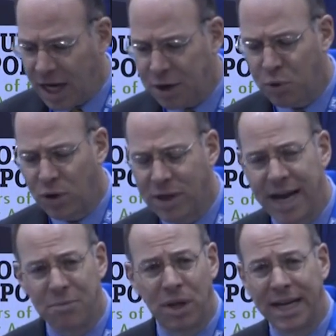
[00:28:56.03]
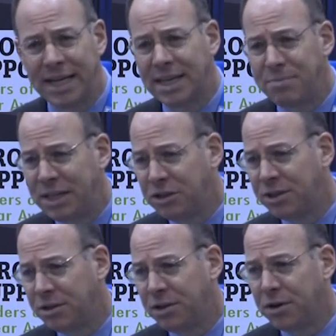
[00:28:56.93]
Airport layout plans, I
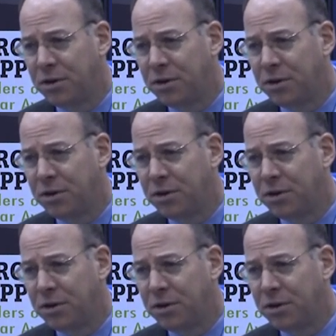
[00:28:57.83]
mentioned to you